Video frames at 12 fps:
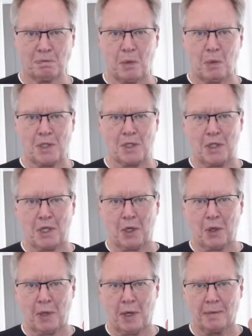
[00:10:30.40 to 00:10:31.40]
But what's going to
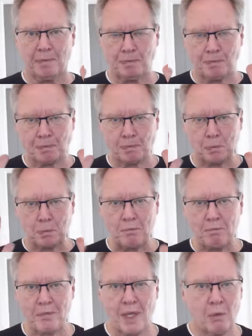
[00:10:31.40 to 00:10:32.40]
go here?
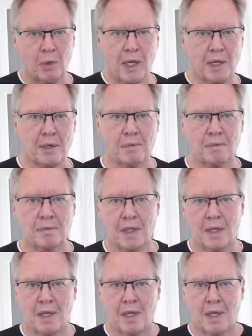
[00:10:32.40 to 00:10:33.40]
What I do
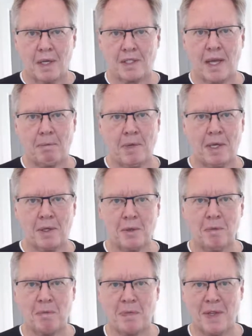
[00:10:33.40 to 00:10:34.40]
is I meet
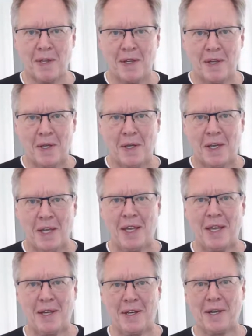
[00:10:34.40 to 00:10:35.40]
you,
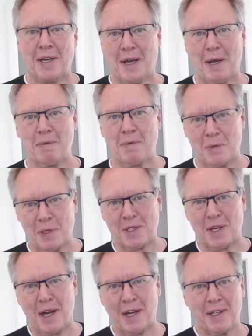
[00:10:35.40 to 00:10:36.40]
and we
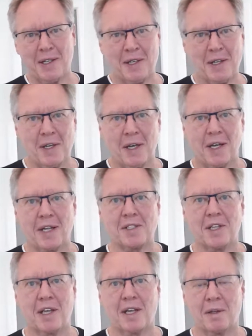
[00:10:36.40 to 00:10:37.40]
talk, and I
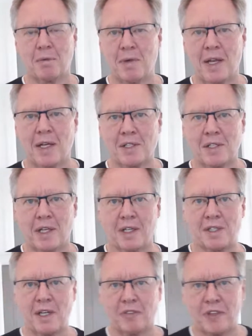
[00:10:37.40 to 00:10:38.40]
say, man, let's take a
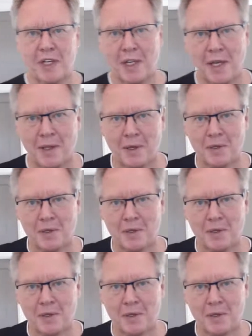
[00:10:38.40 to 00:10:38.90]
selfie together.